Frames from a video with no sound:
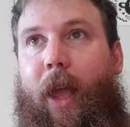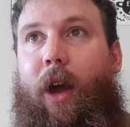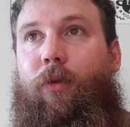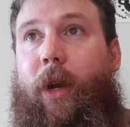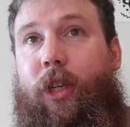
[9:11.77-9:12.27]

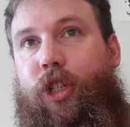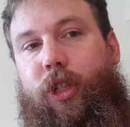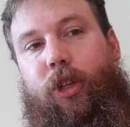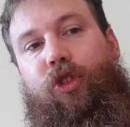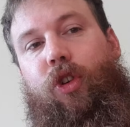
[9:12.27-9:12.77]
outreach
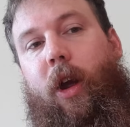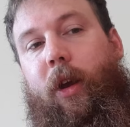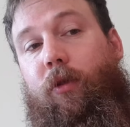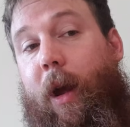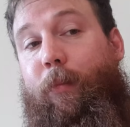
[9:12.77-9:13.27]
to try
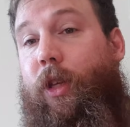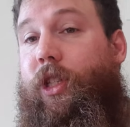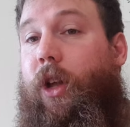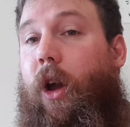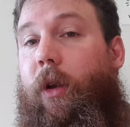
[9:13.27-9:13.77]
and grab the
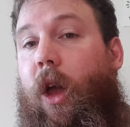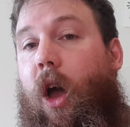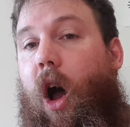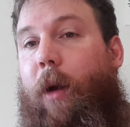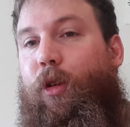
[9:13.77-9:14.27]
stone,
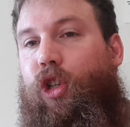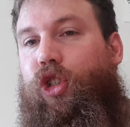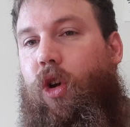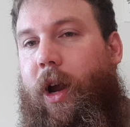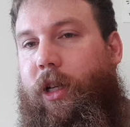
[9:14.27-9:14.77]
I'm not
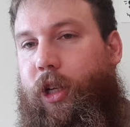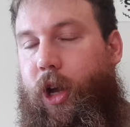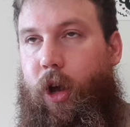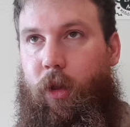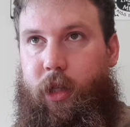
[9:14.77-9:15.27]
trying to
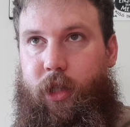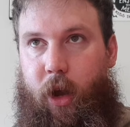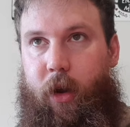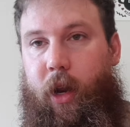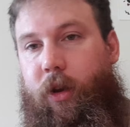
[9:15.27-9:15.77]
curl the
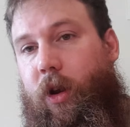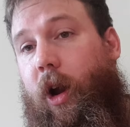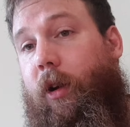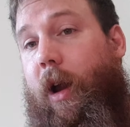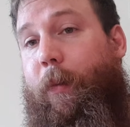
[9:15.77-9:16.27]
stone in.
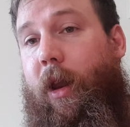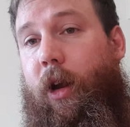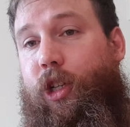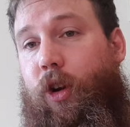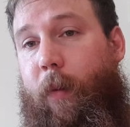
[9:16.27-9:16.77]
I grab it and
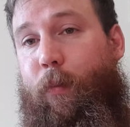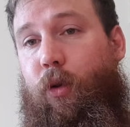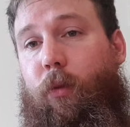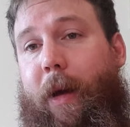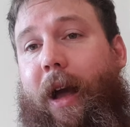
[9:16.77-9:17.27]
I try and
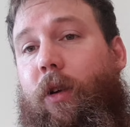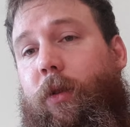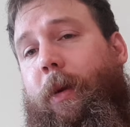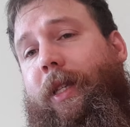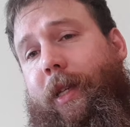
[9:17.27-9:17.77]
pull back
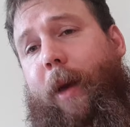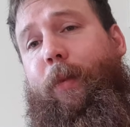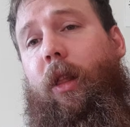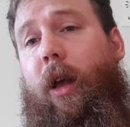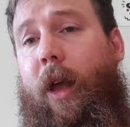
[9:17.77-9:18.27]
with my
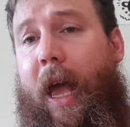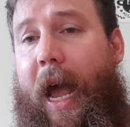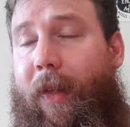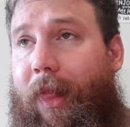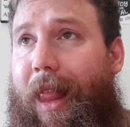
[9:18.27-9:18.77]
scapula
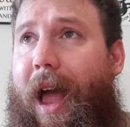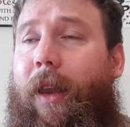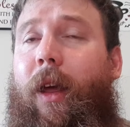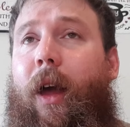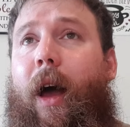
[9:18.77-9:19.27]
and
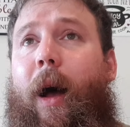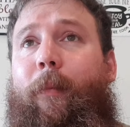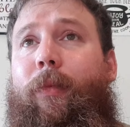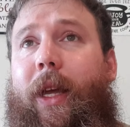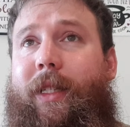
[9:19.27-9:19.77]
lat.
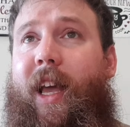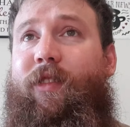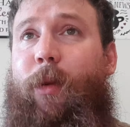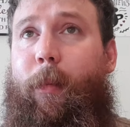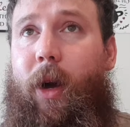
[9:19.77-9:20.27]
That
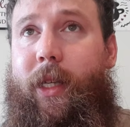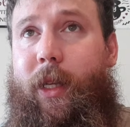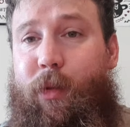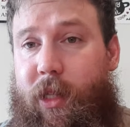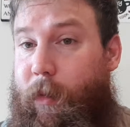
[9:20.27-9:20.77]
saves my
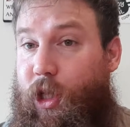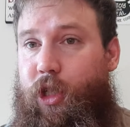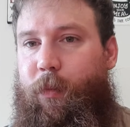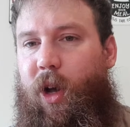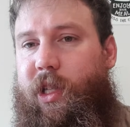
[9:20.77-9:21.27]
biceps as much
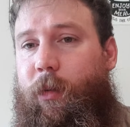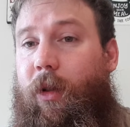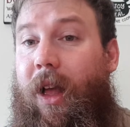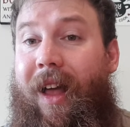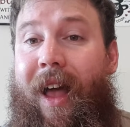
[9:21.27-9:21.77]
as
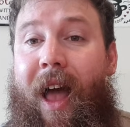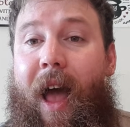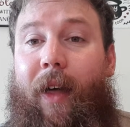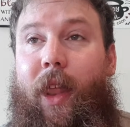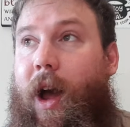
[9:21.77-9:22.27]
possible.
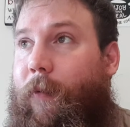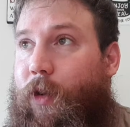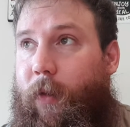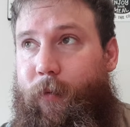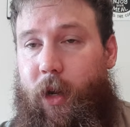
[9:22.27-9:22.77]
And then
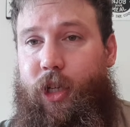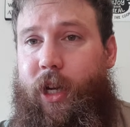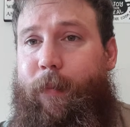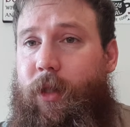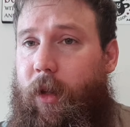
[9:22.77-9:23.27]
after you've finished
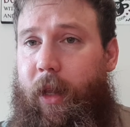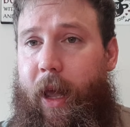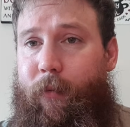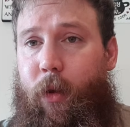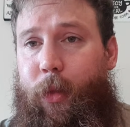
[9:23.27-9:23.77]
absolutely
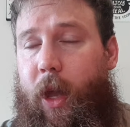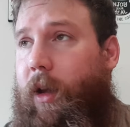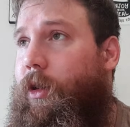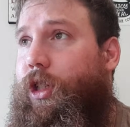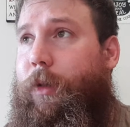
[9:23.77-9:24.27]

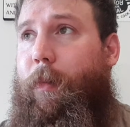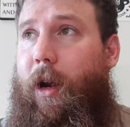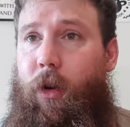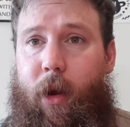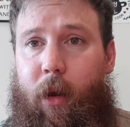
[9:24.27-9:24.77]
everything, just
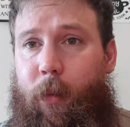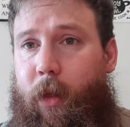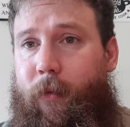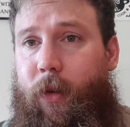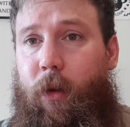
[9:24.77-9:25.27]
muck around with
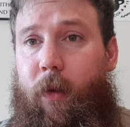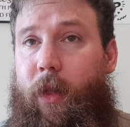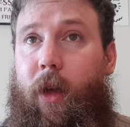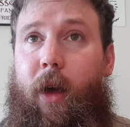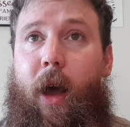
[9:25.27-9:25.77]
a few of
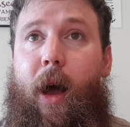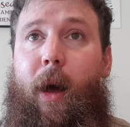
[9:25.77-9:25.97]
the